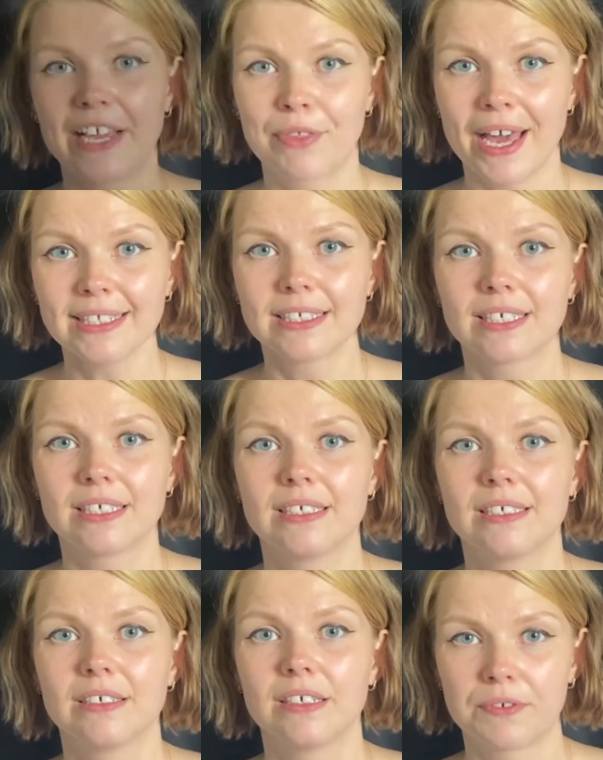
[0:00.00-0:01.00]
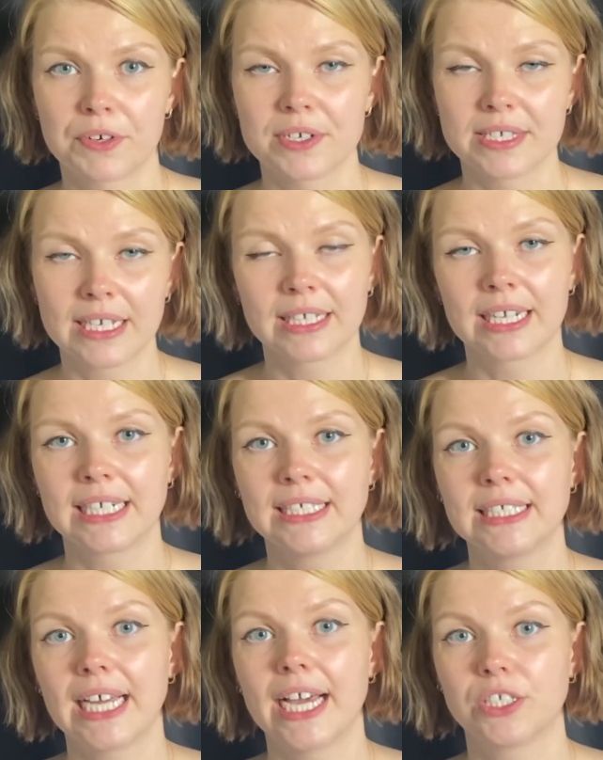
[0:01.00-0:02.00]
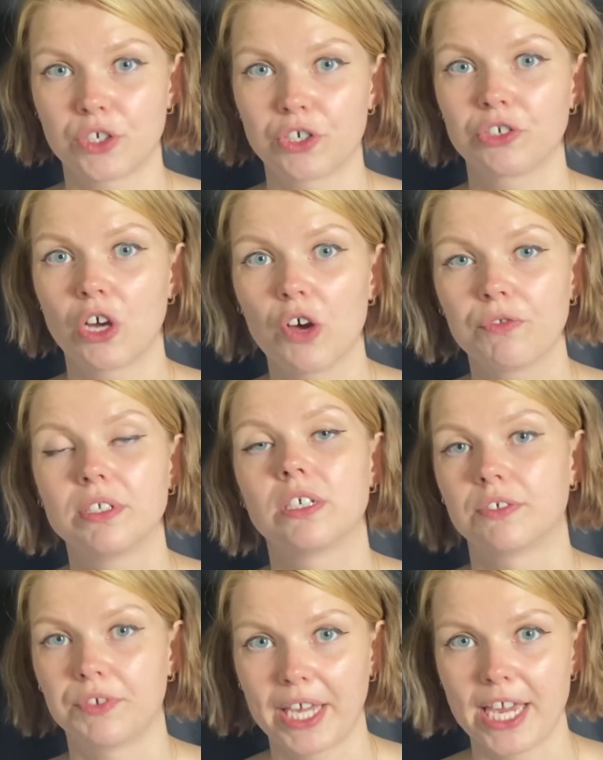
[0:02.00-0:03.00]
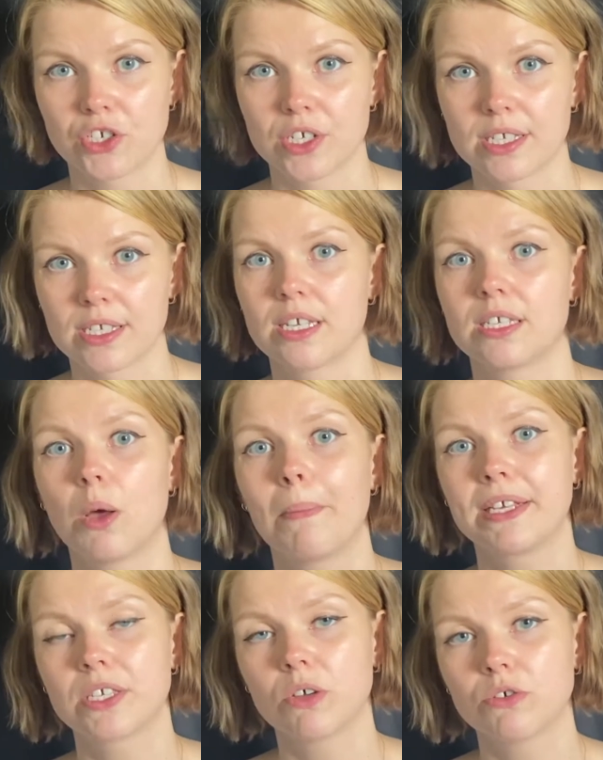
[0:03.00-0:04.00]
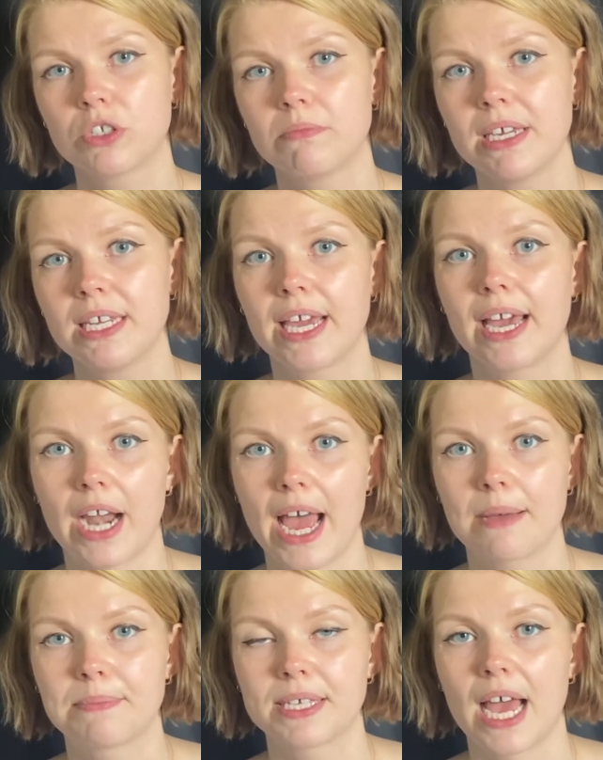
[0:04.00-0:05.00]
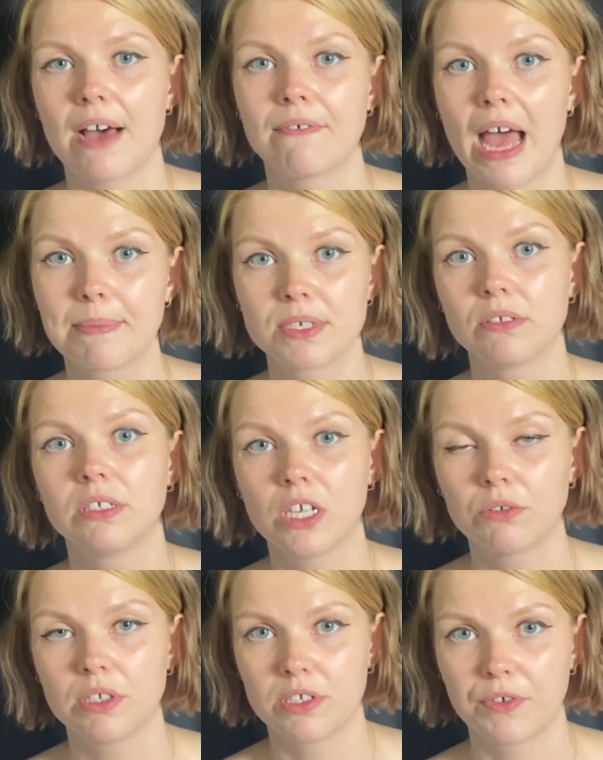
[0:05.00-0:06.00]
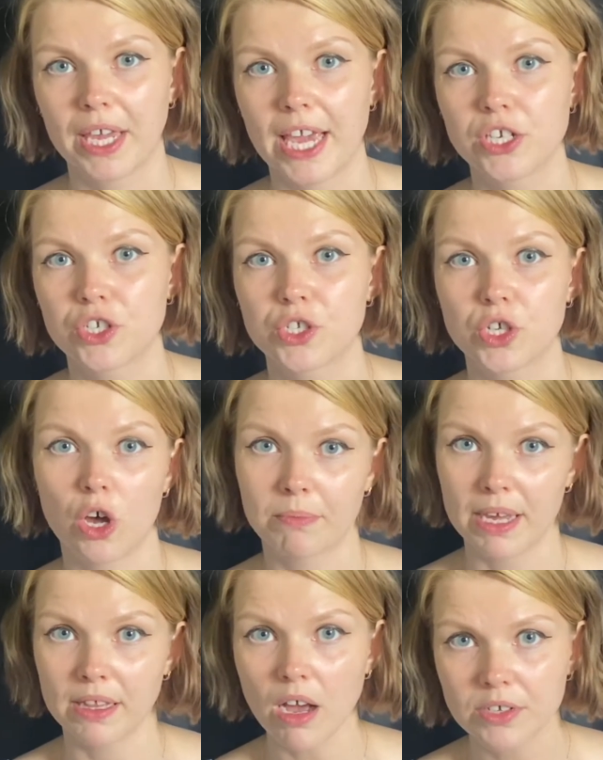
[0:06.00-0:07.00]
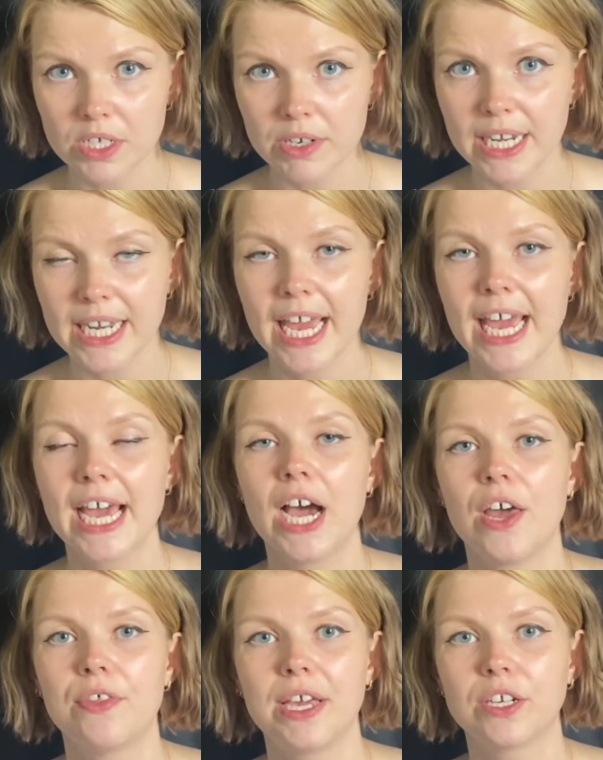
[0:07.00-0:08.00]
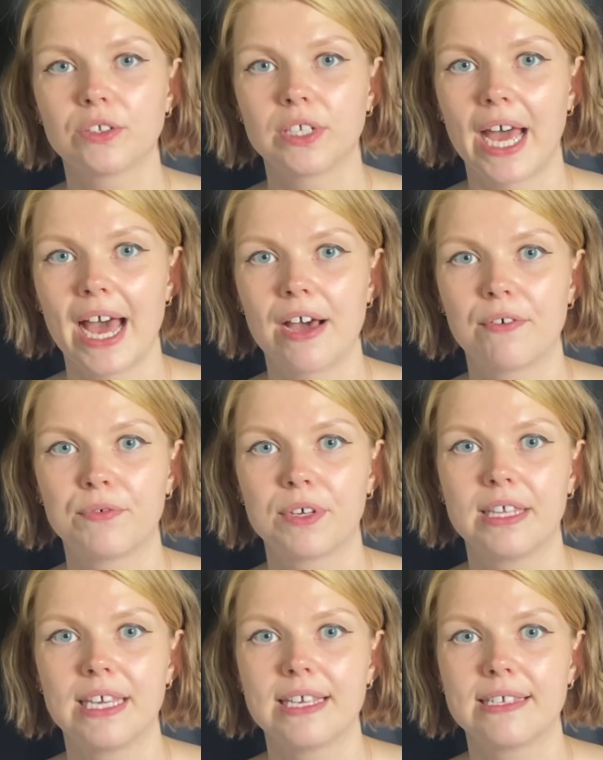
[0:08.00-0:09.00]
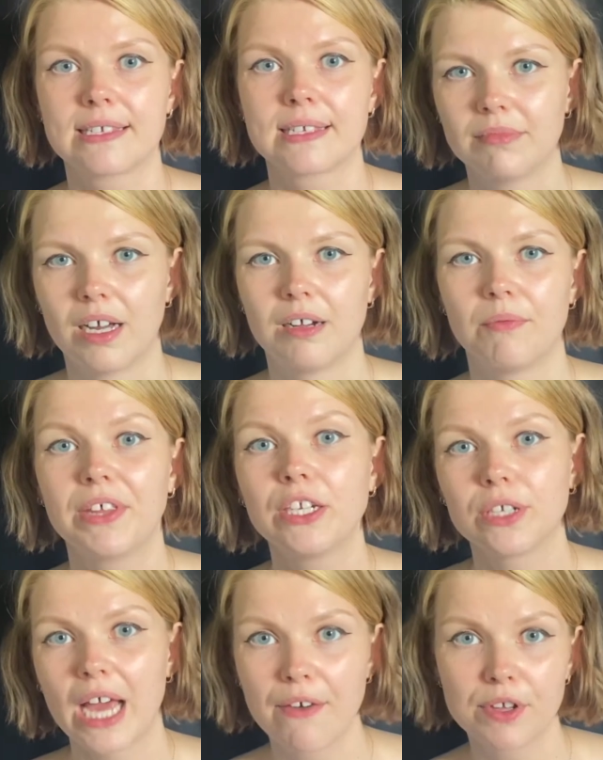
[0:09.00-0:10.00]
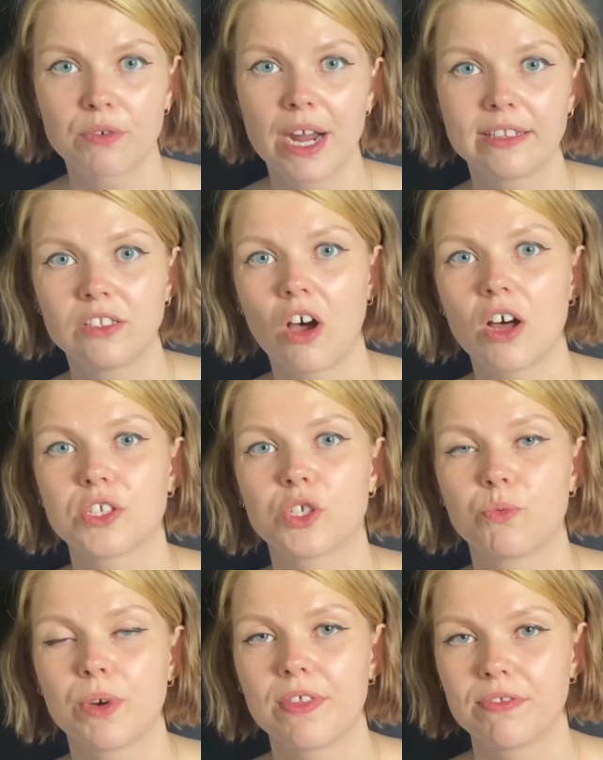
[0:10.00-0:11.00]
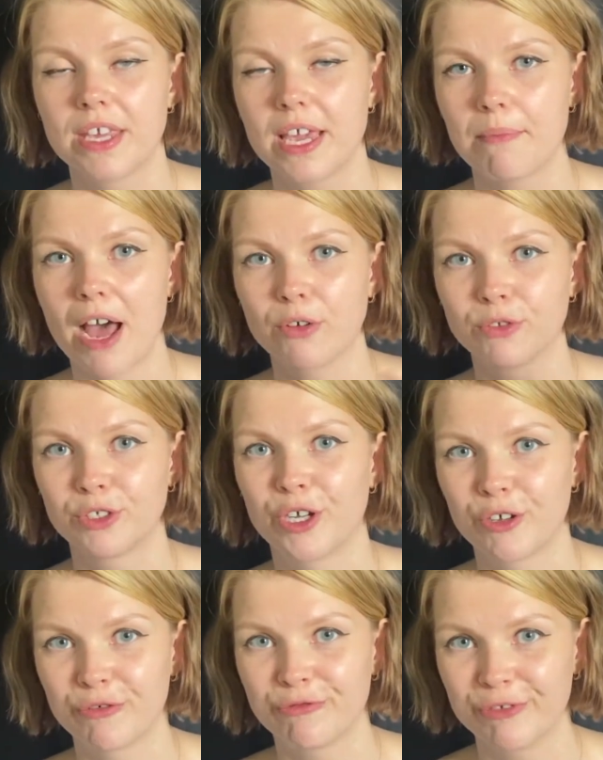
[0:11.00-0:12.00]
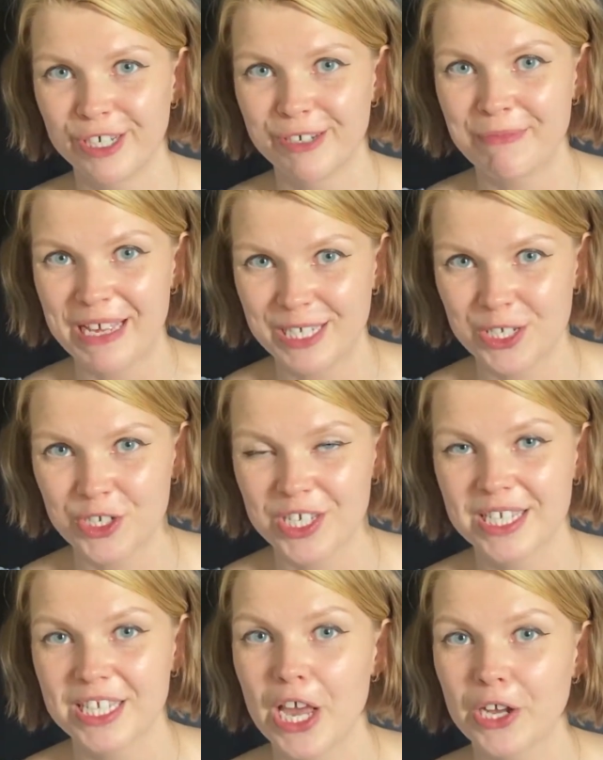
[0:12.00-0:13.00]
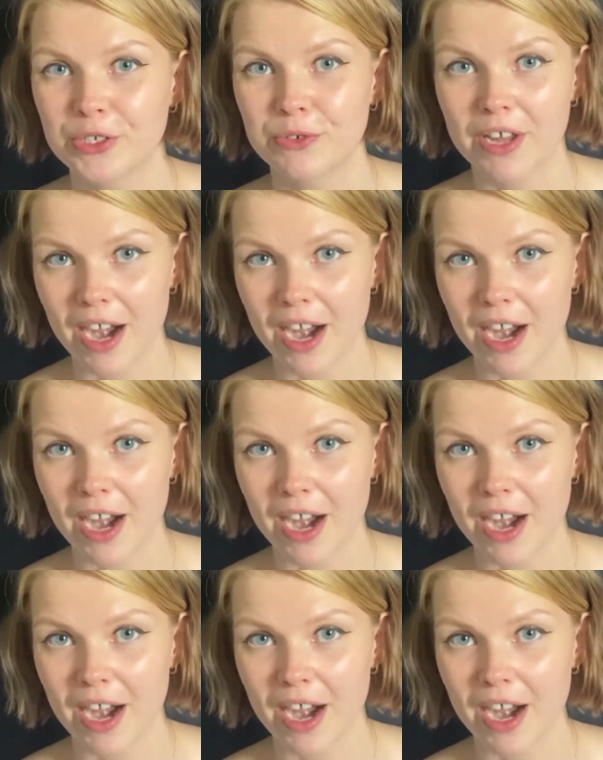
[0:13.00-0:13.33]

that, the first thing that I did, I turned off the notifications. So my social media apps have absolutely no notifications on my lock screen. They don't have these, they don't have the red dots with the amount of messages next to the